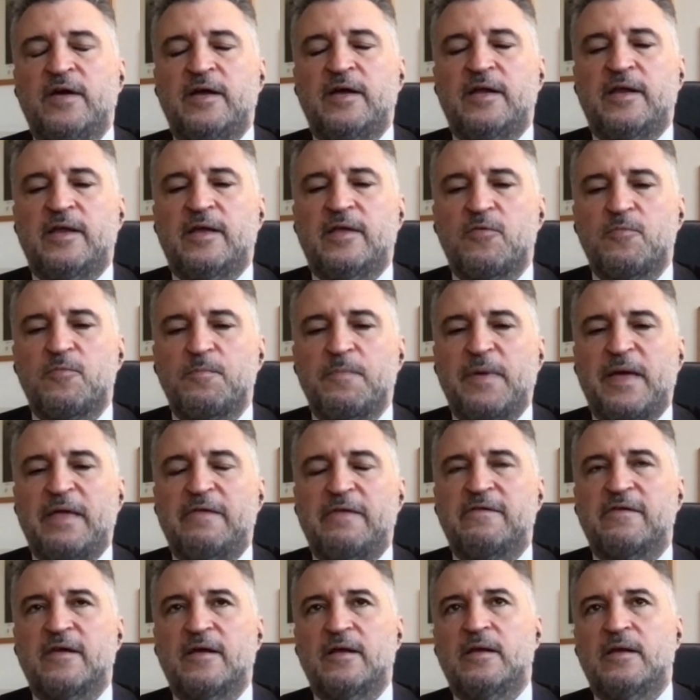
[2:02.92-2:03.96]
very
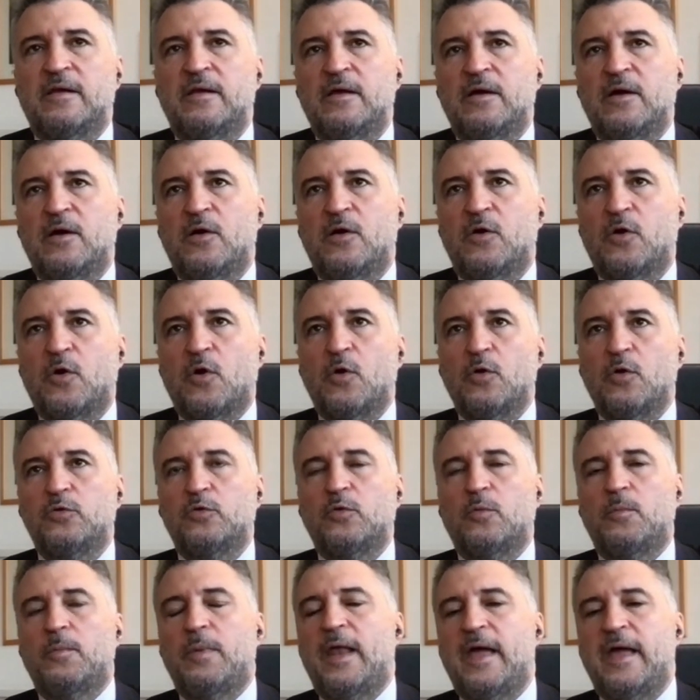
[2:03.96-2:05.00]
special
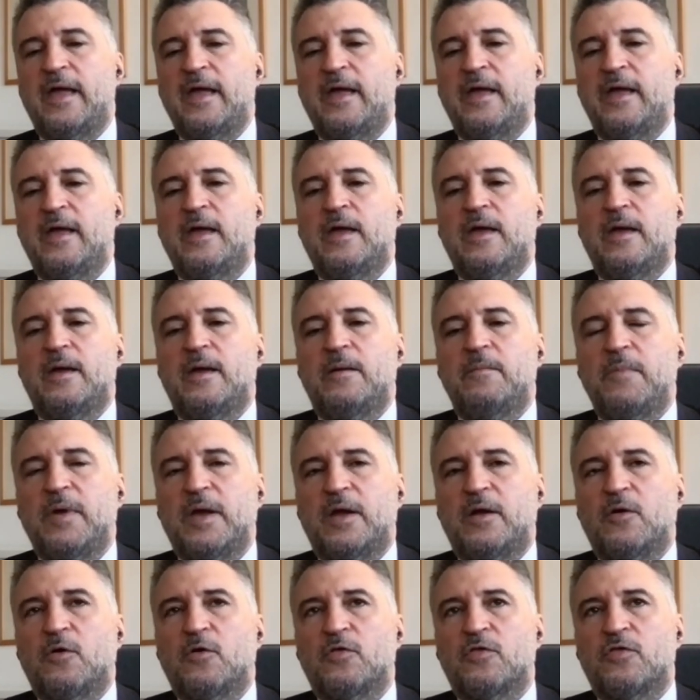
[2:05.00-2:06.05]
role to play,
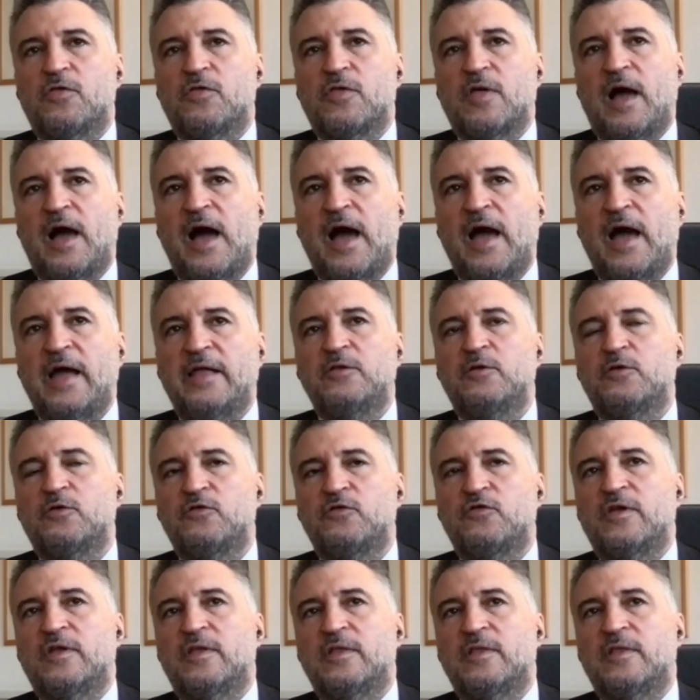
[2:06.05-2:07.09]
because
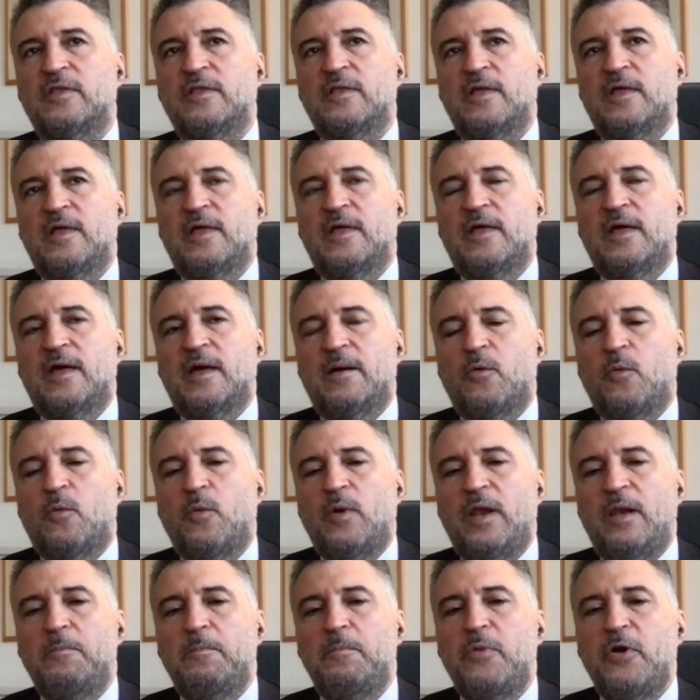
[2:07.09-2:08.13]
hydrogen
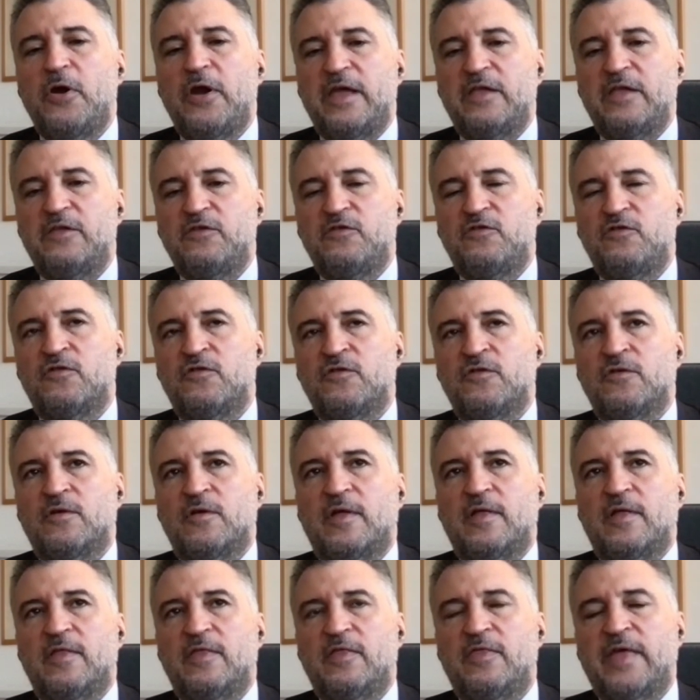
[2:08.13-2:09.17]
will bridge
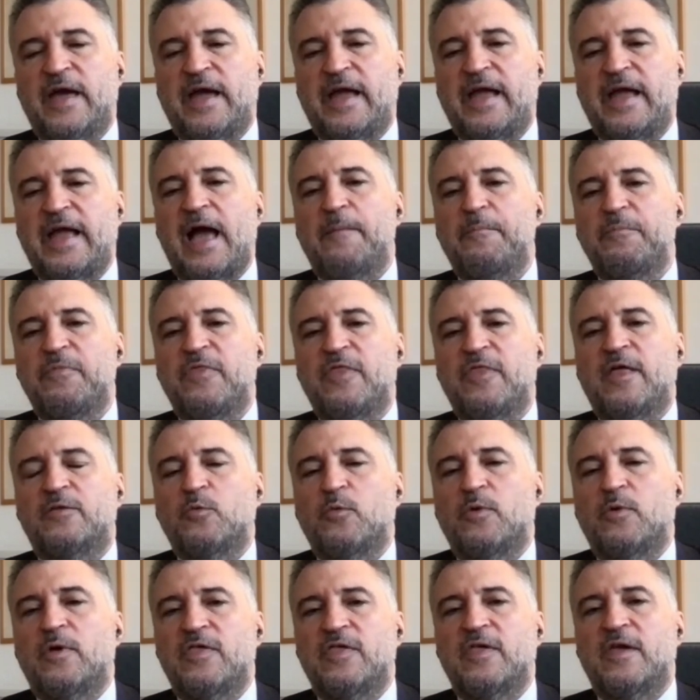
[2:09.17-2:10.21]
the gap
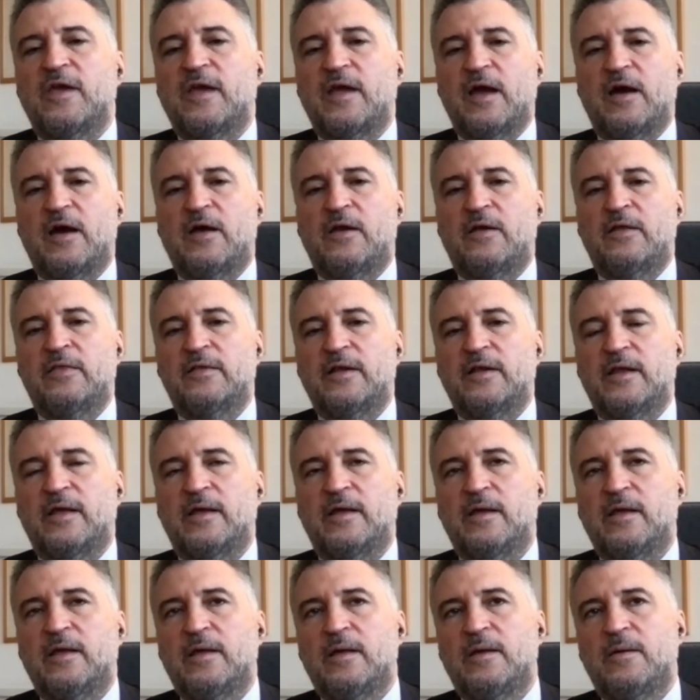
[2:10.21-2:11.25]
that we see
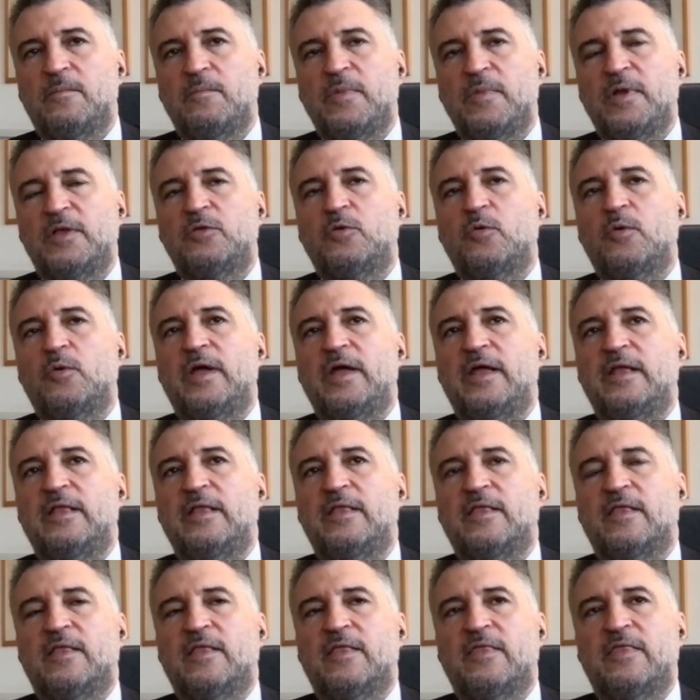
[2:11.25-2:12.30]
currently
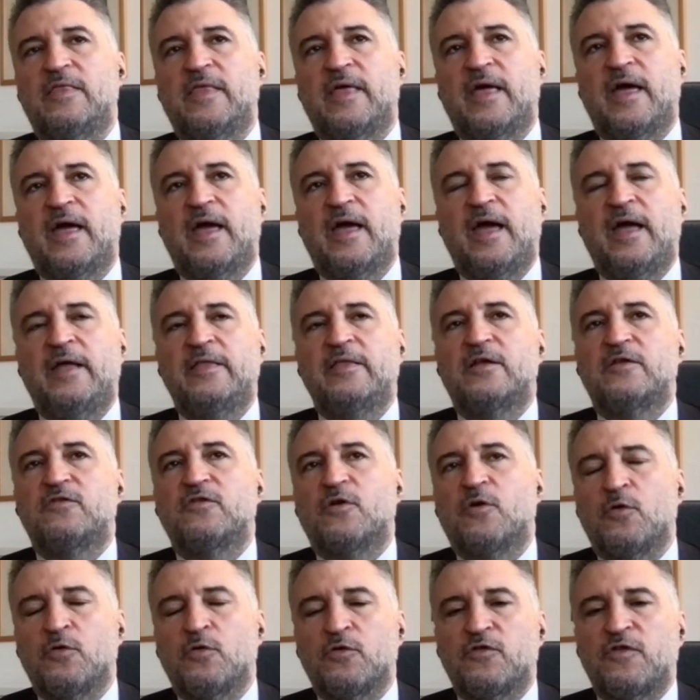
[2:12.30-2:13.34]
between the
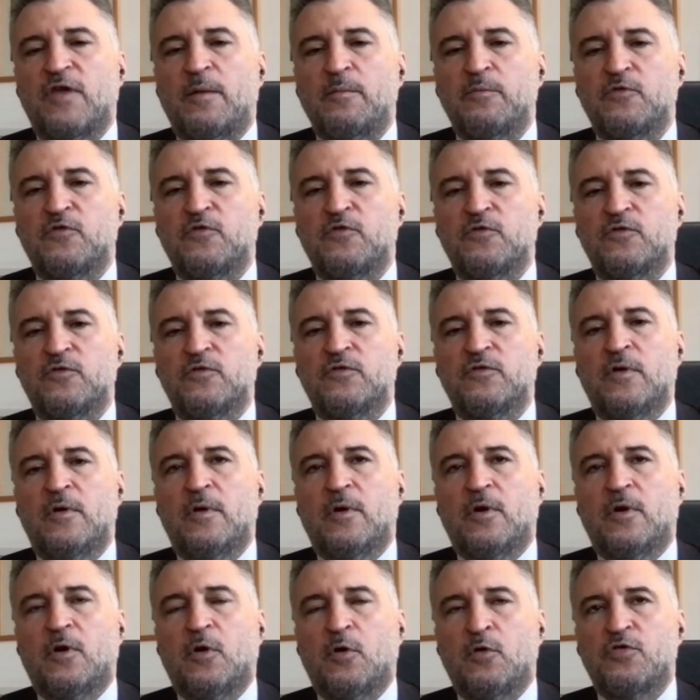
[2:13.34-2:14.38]
energy consumption,
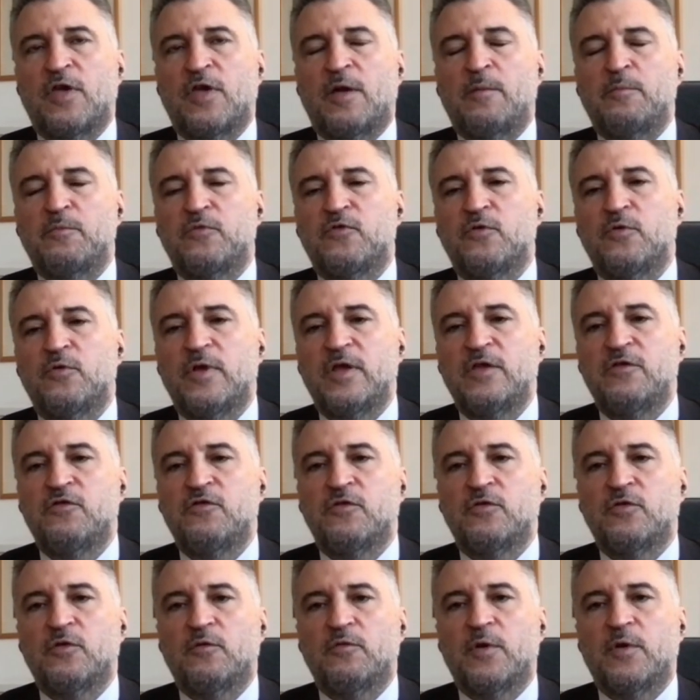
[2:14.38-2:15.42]
consumption
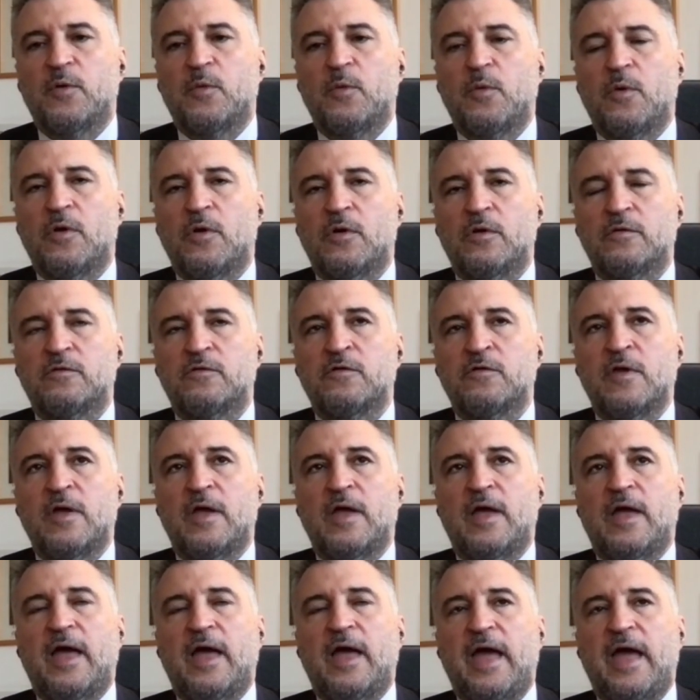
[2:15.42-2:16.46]
region of the world
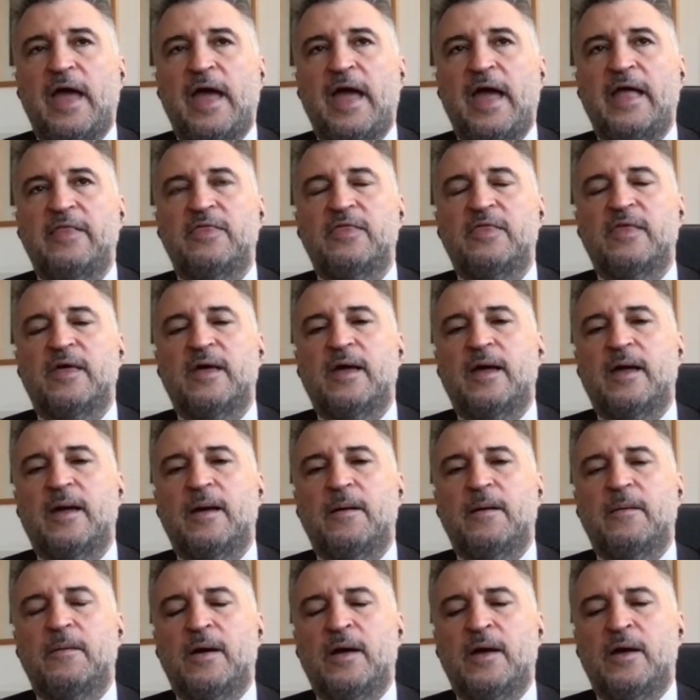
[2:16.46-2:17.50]
and
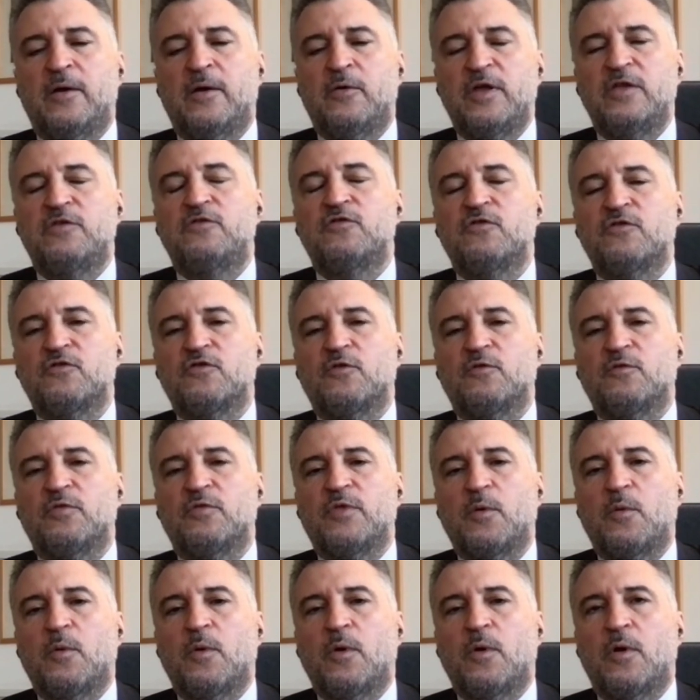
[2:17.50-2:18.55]
the uh, regions
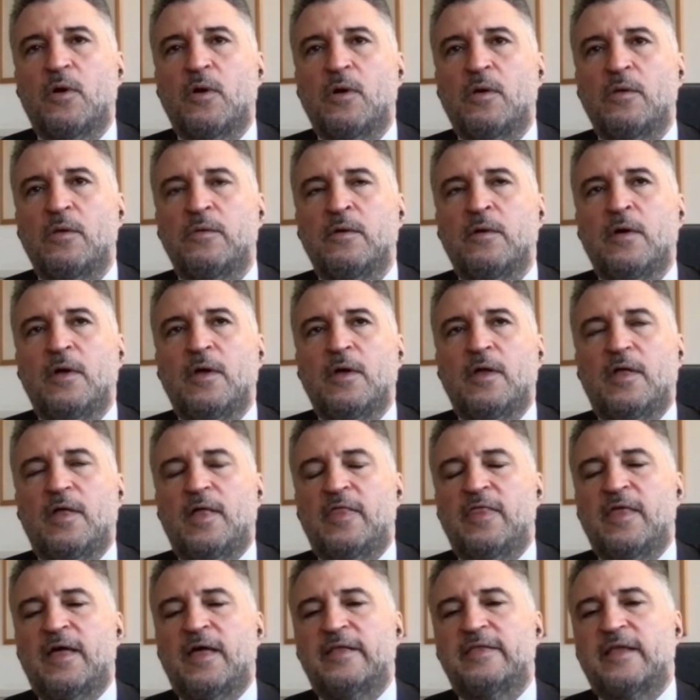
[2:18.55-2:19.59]
of the world
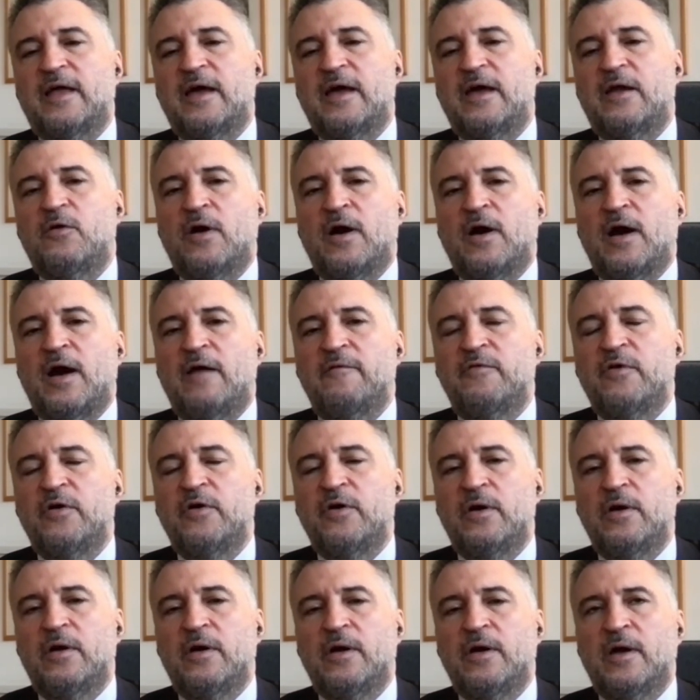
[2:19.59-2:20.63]
that are, have
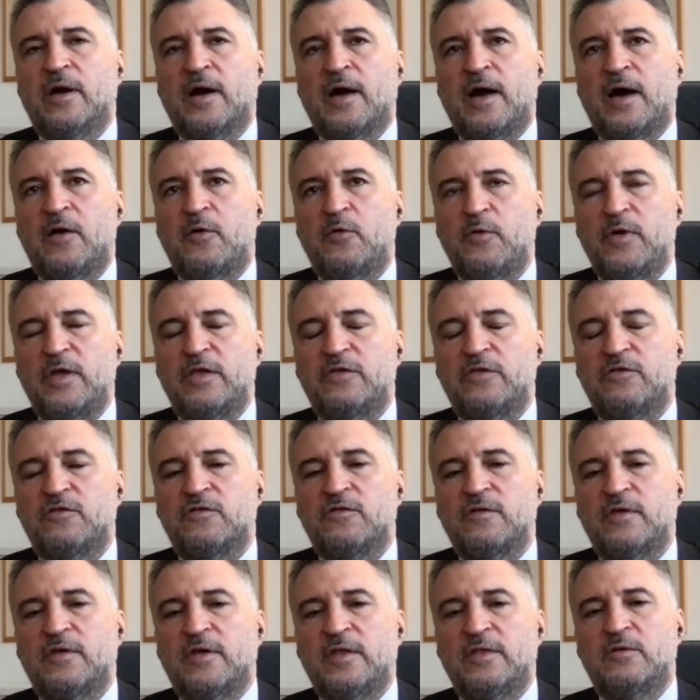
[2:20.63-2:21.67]
a, are
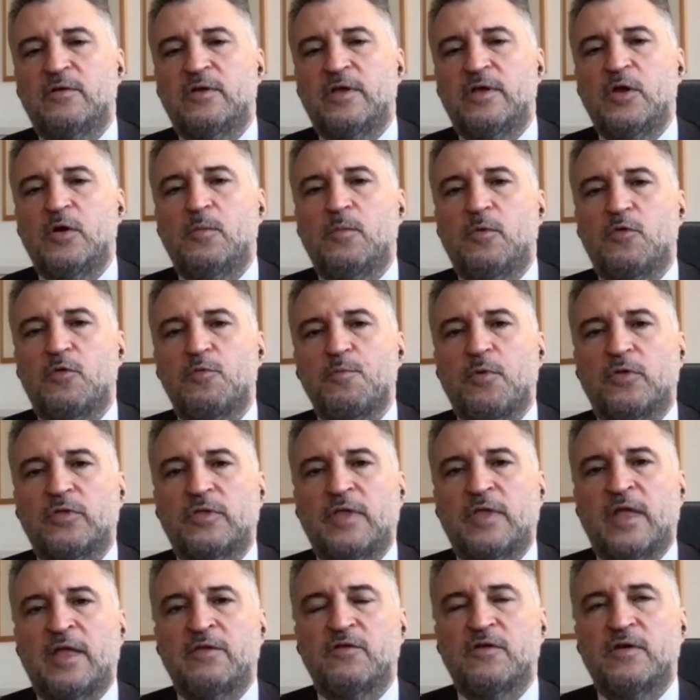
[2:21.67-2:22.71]
rich in renewables
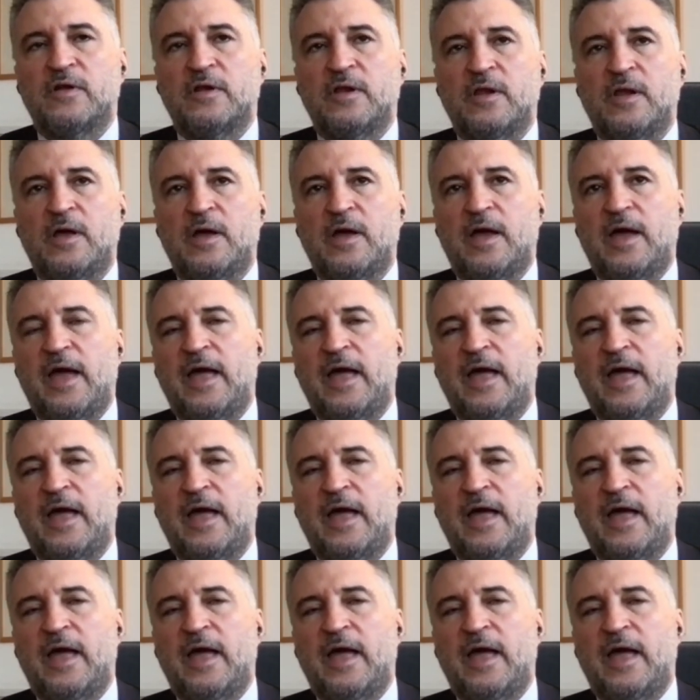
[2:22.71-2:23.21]
potential.